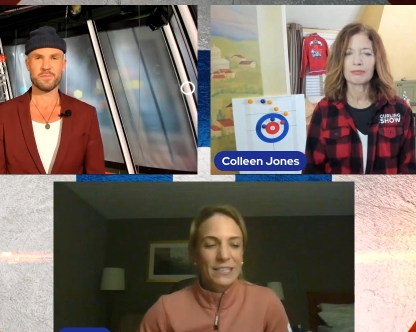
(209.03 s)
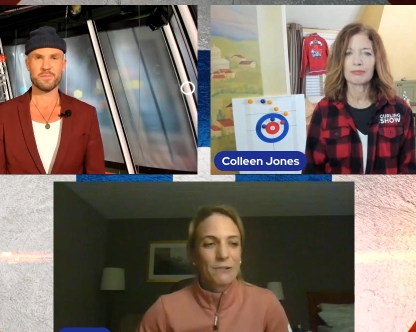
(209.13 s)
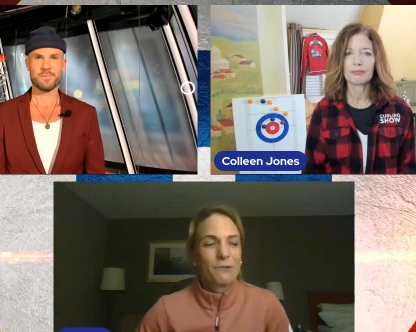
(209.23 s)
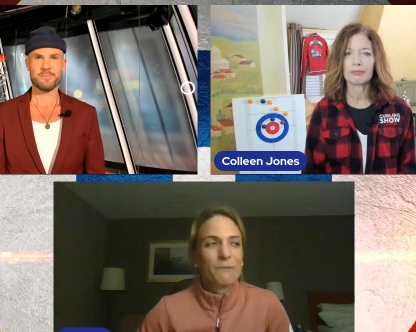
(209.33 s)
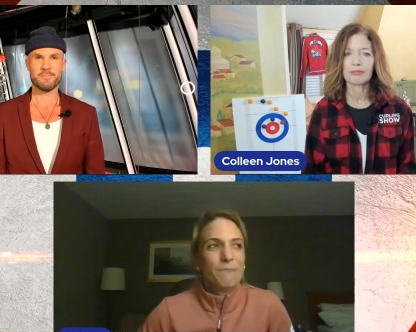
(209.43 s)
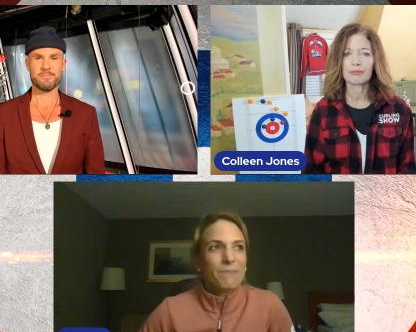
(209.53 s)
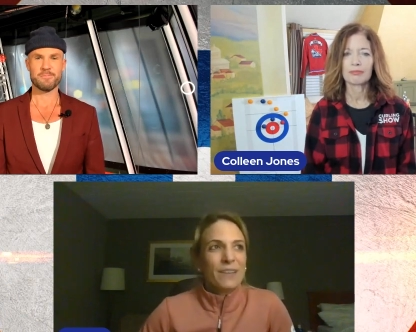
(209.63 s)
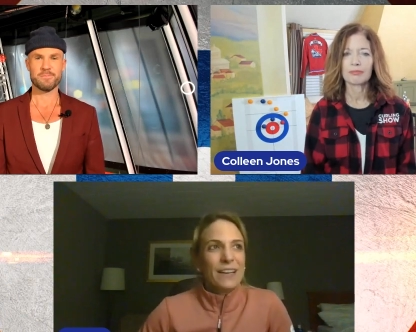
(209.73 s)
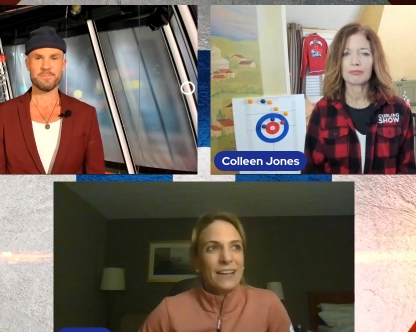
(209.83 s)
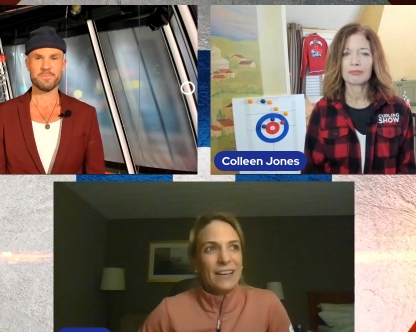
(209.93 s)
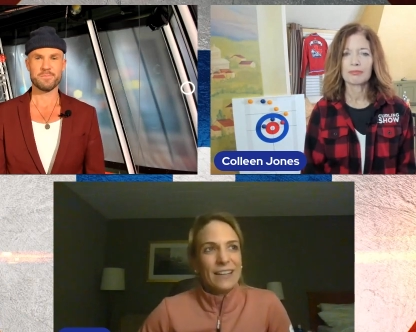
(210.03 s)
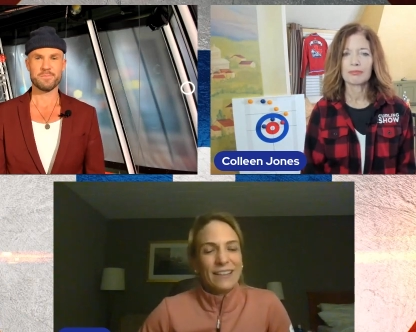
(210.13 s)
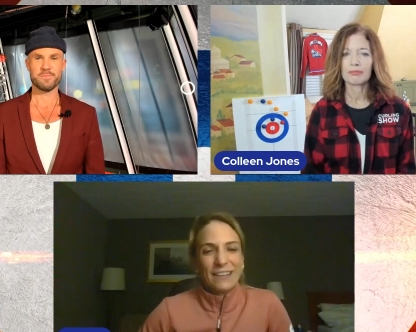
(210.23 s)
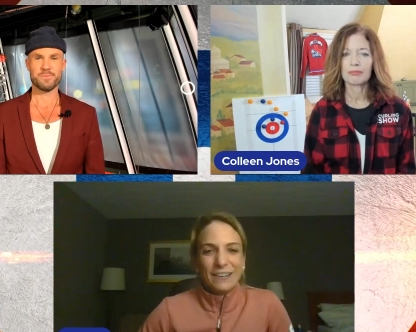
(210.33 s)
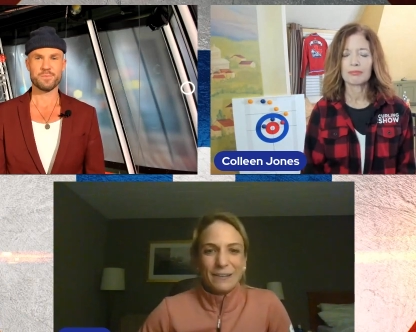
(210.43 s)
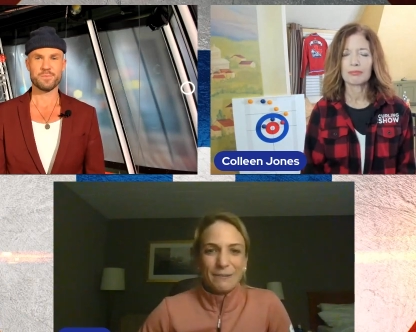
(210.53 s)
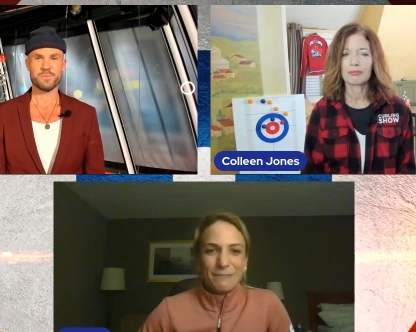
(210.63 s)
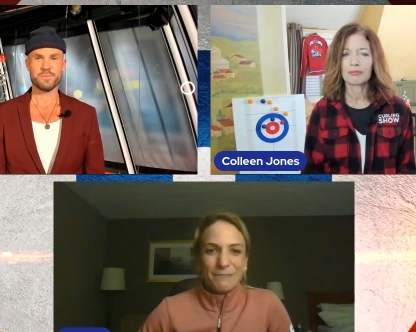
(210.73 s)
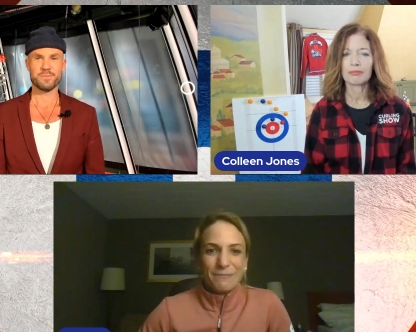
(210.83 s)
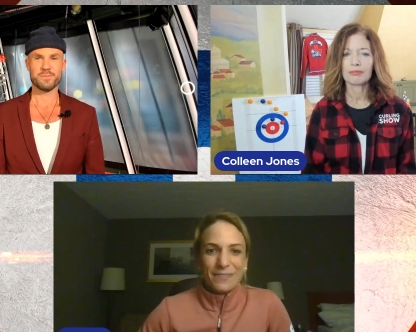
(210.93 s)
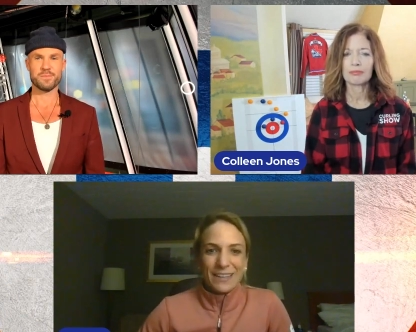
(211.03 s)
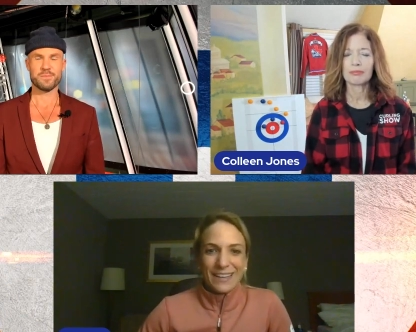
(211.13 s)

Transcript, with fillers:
Speaker 1: So, and um,